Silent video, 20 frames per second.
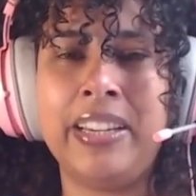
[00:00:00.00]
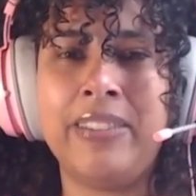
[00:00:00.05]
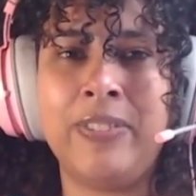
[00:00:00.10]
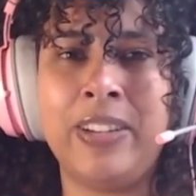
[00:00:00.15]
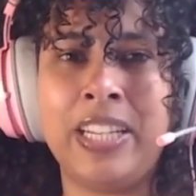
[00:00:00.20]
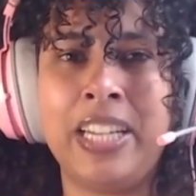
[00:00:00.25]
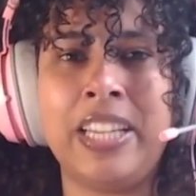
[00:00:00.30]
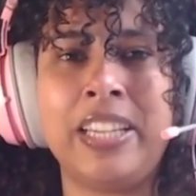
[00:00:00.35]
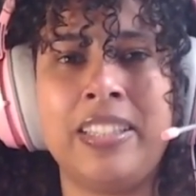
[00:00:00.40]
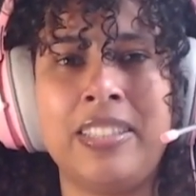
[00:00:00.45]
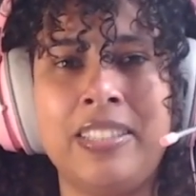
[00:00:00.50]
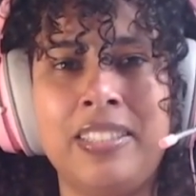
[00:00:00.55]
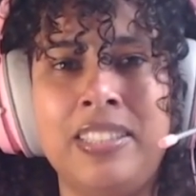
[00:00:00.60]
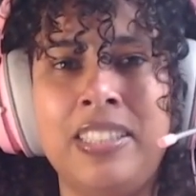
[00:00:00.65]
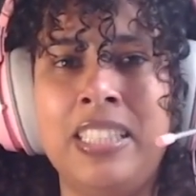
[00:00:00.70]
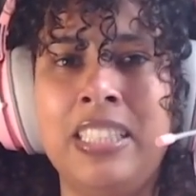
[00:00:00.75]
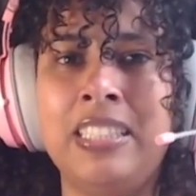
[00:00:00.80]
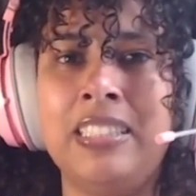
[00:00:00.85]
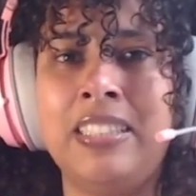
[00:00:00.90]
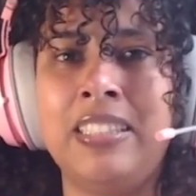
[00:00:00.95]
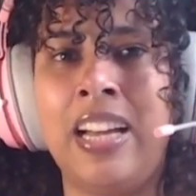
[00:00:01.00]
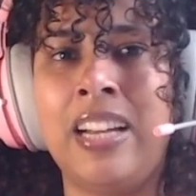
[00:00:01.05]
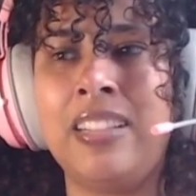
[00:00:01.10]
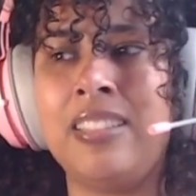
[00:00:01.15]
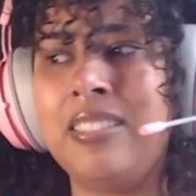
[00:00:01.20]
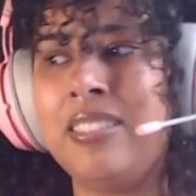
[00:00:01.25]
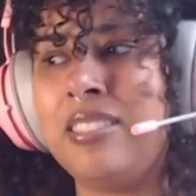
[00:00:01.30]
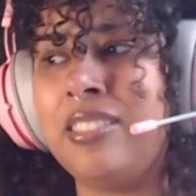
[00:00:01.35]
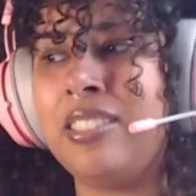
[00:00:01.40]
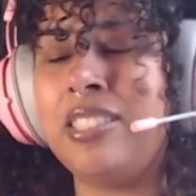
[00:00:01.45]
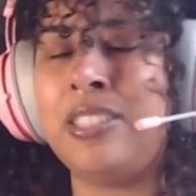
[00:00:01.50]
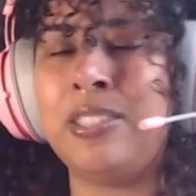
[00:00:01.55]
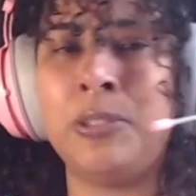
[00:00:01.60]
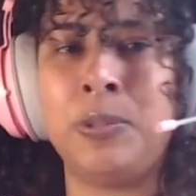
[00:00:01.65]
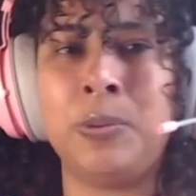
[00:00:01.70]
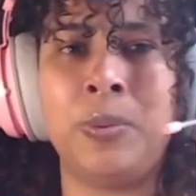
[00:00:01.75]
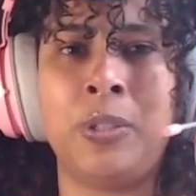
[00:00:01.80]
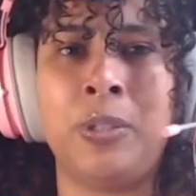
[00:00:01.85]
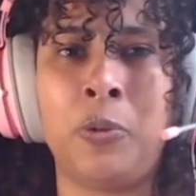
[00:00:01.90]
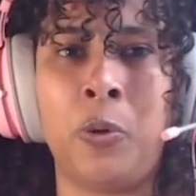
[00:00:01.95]
when they can see that
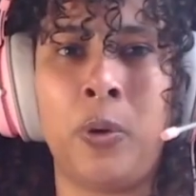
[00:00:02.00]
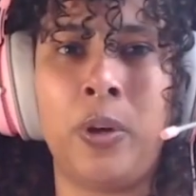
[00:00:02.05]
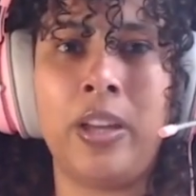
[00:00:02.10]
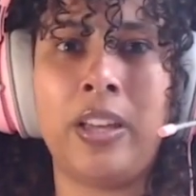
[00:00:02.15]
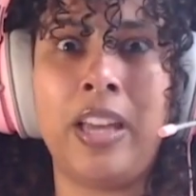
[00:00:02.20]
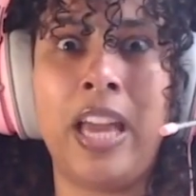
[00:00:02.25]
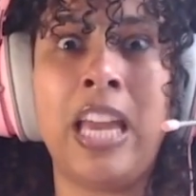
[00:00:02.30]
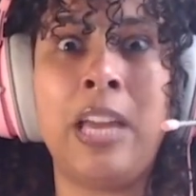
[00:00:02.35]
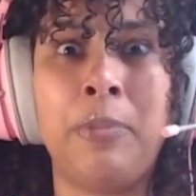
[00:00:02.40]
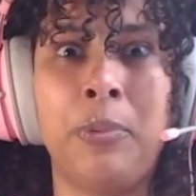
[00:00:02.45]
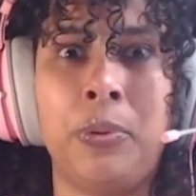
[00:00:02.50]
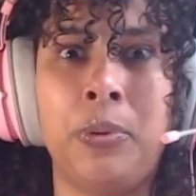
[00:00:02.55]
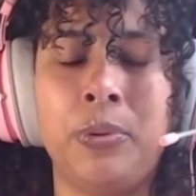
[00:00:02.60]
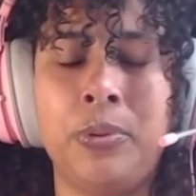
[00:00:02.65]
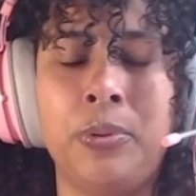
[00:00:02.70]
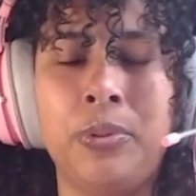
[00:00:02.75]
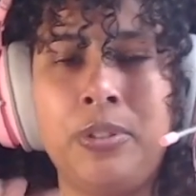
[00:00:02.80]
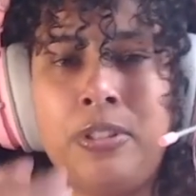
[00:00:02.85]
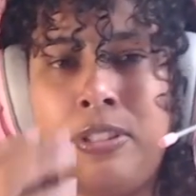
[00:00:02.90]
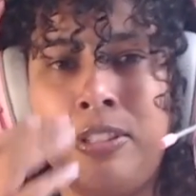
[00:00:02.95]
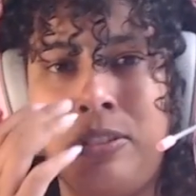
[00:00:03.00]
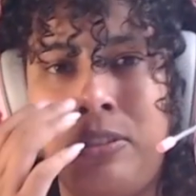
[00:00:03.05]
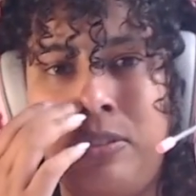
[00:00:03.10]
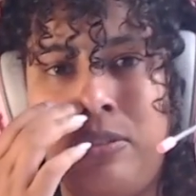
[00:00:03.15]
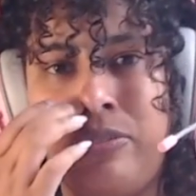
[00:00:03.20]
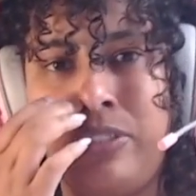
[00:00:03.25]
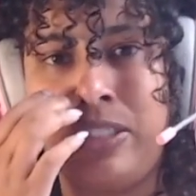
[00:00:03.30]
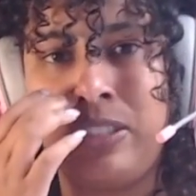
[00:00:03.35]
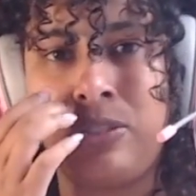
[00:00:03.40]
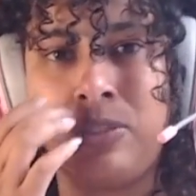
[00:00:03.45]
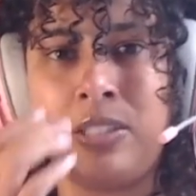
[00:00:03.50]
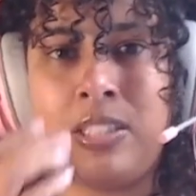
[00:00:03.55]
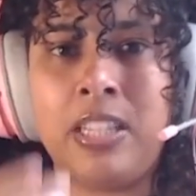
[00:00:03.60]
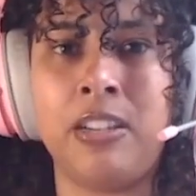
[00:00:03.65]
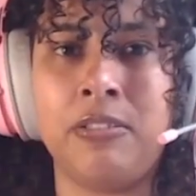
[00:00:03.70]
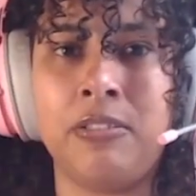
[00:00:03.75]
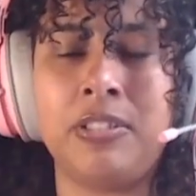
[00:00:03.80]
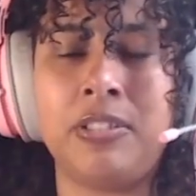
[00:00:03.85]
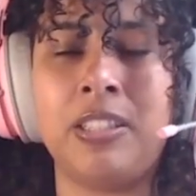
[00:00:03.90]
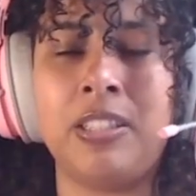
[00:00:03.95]
you are not able to do things
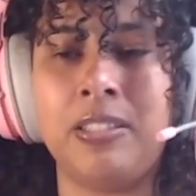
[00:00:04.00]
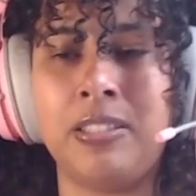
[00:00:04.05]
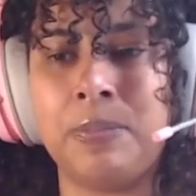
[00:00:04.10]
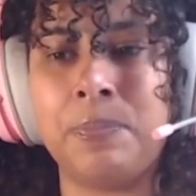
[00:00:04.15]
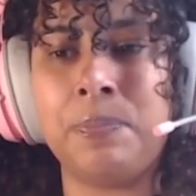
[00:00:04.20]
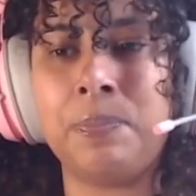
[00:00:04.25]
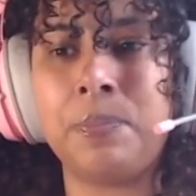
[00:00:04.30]
yourself. So